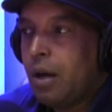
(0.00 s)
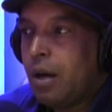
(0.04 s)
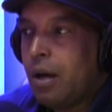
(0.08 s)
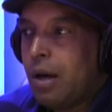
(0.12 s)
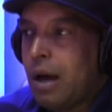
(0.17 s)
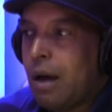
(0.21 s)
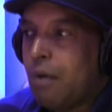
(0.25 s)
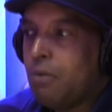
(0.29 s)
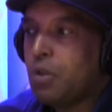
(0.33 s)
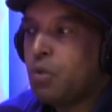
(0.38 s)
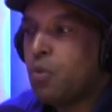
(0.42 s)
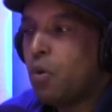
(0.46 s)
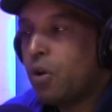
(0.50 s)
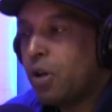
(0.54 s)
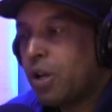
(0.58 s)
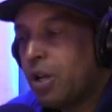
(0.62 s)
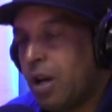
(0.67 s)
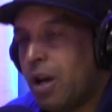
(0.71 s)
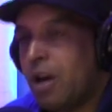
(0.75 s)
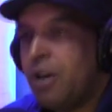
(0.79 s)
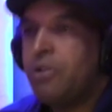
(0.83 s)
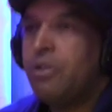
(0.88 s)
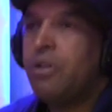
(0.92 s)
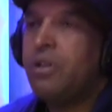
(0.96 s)
I was working
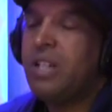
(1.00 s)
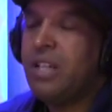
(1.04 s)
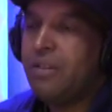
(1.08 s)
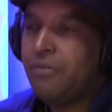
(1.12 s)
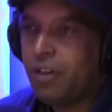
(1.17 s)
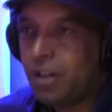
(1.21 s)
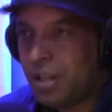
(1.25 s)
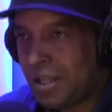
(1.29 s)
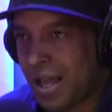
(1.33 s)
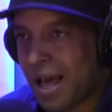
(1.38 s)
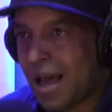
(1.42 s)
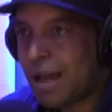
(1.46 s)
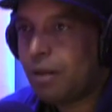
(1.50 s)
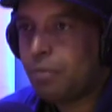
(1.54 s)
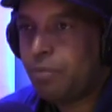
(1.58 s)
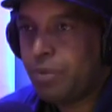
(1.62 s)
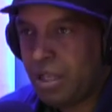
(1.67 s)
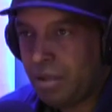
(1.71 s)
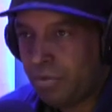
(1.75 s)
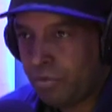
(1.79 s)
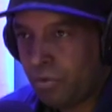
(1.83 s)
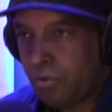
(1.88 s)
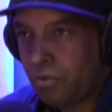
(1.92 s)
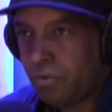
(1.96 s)
underneath a lot of
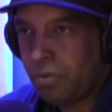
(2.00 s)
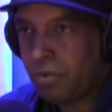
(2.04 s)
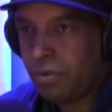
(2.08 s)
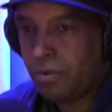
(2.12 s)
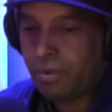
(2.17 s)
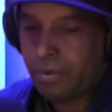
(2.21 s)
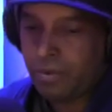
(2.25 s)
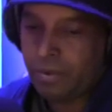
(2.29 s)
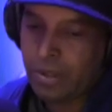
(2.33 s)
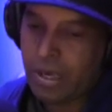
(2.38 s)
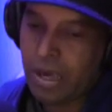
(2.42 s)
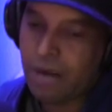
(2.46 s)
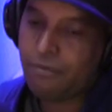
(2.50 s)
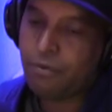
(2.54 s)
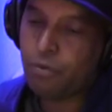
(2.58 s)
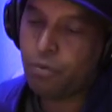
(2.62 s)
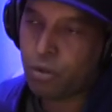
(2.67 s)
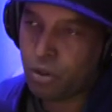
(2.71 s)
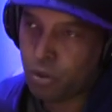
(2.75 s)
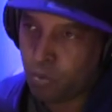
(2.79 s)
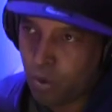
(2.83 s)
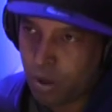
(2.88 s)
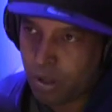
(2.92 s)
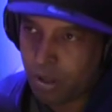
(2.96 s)
people. Mm-hmm. Kevin
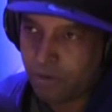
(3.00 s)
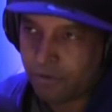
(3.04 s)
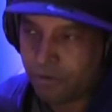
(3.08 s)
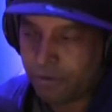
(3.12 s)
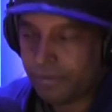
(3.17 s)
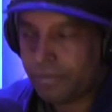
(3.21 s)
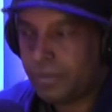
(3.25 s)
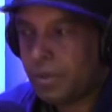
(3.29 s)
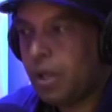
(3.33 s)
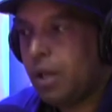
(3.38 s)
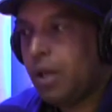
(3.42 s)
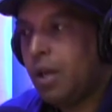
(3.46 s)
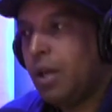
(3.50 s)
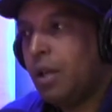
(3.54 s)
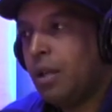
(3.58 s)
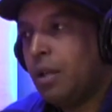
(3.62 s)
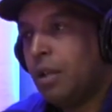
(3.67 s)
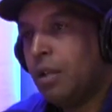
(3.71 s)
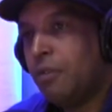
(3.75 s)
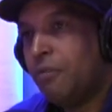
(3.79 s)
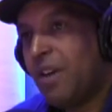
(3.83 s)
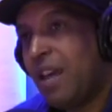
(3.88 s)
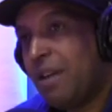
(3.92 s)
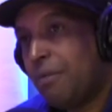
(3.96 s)
was one of them.
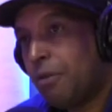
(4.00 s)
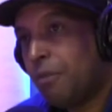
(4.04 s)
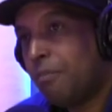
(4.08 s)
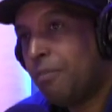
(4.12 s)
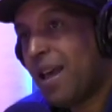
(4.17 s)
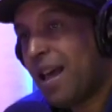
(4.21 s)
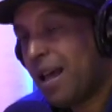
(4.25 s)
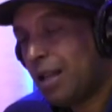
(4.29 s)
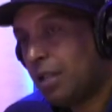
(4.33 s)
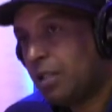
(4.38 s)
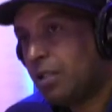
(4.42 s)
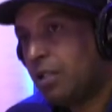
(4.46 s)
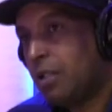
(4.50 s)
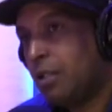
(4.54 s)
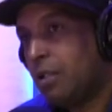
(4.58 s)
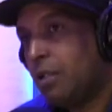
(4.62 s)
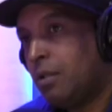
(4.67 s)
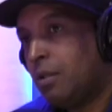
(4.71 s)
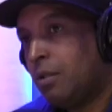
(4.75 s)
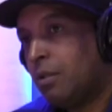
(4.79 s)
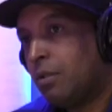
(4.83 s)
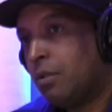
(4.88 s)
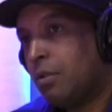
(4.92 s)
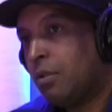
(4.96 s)
Laveva Mallison,
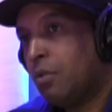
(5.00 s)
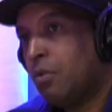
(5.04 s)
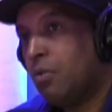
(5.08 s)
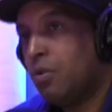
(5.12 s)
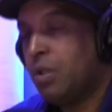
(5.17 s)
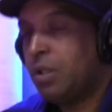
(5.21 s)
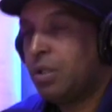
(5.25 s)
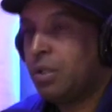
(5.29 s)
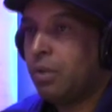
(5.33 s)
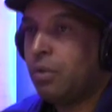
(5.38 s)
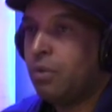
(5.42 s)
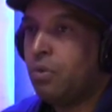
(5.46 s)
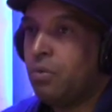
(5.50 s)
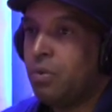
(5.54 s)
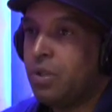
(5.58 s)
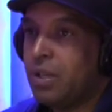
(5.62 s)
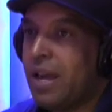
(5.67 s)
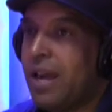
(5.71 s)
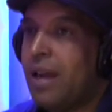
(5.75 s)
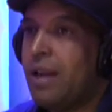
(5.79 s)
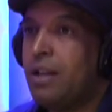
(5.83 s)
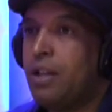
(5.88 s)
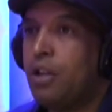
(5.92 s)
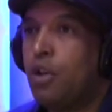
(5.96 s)
who was who was
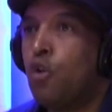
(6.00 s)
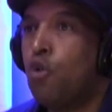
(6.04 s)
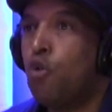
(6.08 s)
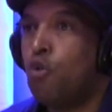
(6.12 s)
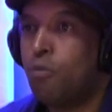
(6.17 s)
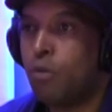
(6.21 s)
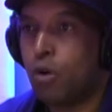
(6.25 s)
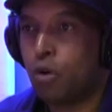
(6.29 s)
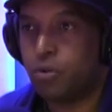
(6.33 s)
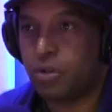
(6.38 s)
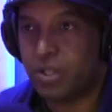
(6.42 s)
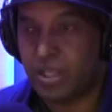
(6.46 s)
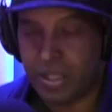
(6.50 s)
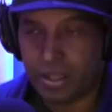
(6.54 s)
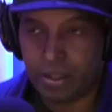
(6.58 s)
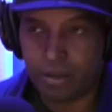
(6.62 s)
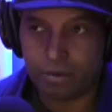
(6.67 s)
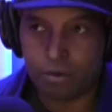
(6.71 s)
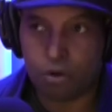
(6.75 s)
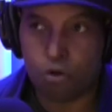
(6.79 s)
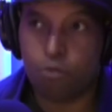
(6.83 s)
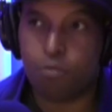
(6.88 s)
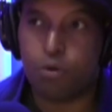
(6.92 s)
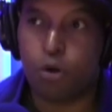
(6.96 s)
handling Kool Moe Dee,
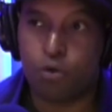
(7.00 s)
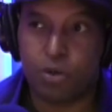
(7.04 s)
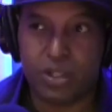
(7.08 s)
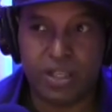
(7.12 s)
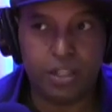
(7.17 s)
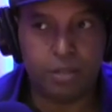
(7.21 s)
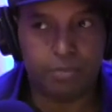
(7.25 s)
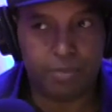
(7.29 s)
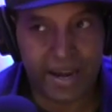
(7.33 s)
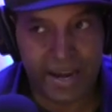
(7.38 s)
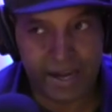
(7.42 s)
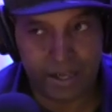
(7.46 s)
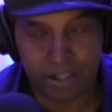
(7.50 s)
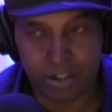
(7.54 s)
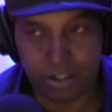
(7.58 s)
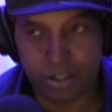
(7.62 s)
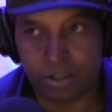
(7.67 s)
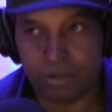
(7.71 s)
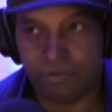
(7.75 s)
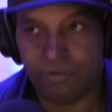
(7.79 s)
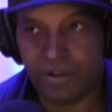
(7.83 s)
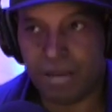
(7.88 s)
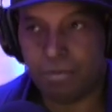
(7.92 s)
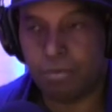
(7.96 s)
Kumo D's okay. manager,
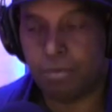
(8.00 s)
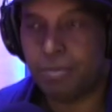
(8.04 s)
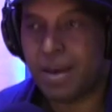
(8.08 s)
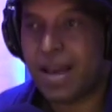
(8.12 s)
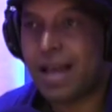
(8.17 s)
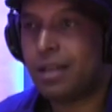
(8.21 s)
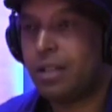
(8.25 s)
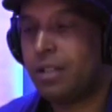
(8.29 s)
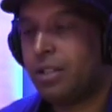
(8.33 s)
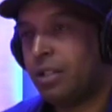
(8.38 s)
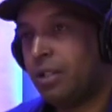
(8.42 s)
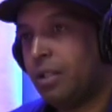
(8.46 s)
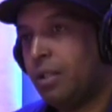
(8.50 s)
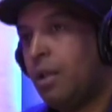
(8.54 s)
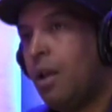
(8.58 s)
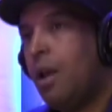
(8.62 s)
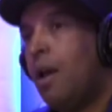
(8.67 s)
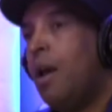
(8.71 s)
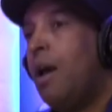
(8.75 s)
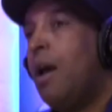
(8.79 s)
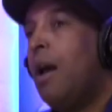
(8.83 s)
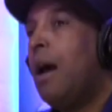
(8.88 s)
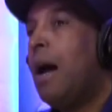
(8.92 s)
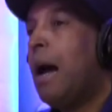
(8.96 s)
Laveva Mallison.
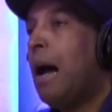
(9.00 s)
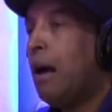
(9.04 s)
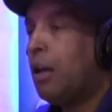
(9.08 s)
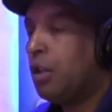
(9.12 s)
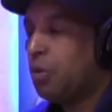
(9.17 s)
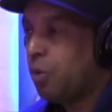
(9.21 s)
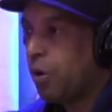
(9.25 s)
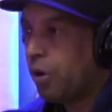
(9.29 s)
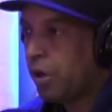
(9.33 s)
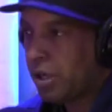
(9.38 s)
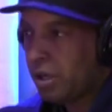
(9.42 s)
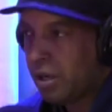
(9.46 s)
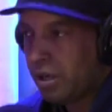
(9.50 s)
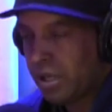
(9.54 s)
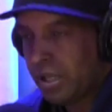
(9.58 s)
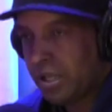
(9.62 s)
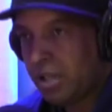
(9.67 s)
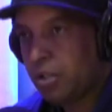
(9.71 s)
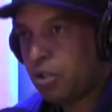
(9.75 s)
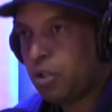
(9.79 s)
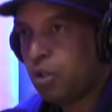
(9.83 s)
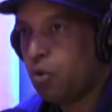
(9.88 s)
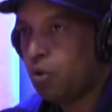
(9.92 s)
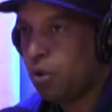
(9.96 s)
I was working under
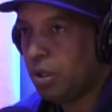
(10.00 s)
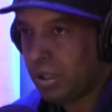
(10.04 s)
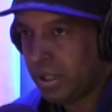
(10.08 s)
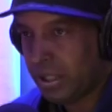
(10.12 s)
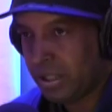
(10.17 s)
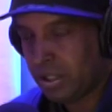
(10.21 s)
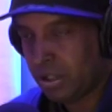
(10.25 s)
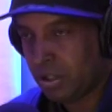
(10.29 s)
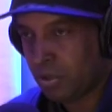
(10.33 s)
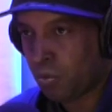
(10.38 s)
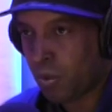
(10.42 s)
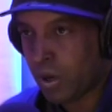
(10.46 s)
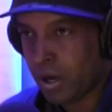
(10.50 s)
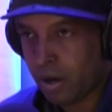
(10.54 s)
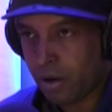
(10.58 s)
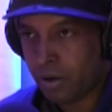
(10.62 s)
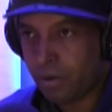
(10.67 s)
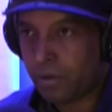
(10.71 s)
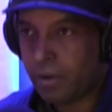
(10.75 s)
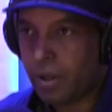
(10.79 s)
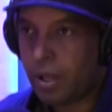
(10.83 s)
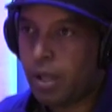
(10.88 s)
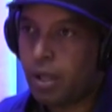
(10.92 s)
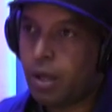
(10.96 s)
his tutelage as
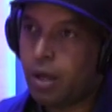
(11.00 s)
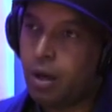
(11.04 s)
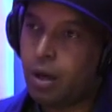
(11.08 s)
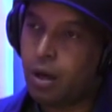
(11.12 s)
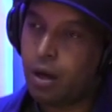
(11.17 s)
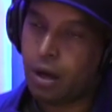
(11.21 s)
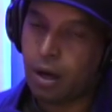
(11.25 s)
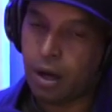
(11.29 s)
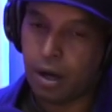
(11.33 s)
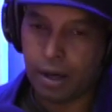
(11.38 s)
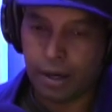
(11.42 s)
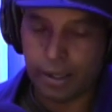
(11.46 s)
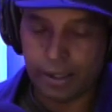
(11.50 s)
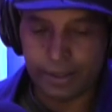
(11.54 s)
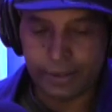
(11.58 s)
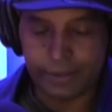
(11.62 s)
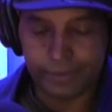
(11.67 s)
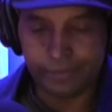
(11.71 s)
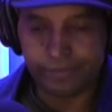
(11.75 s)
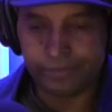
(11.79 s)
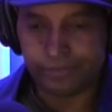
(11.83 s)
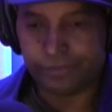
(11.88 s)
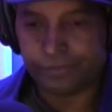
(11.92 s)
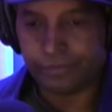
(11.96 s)
well. Yeah.
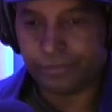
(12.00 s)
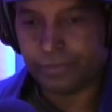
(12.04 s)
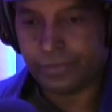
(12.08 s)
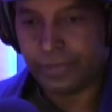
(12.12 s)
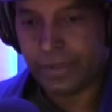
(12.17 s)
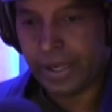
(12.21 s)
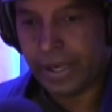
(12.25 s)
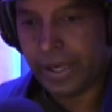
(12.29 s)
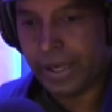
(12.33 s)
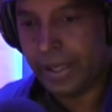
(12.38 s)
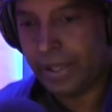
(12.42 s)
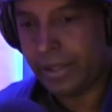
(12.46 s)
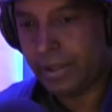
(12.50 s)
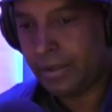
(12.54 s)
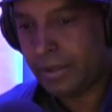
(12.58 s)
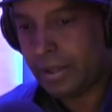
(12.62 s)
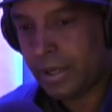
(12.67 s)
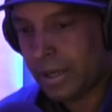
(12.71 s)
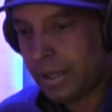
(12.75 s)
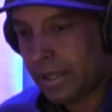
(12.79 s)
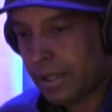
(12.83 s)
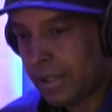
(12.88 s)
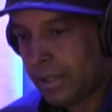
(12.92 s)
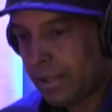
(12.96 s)
Um, and
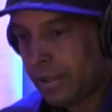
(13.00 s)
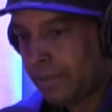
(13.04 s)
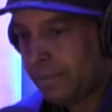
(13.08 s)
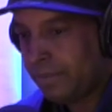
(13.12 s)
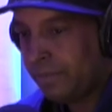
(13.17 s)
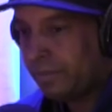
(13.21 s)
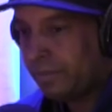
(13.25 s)
uh,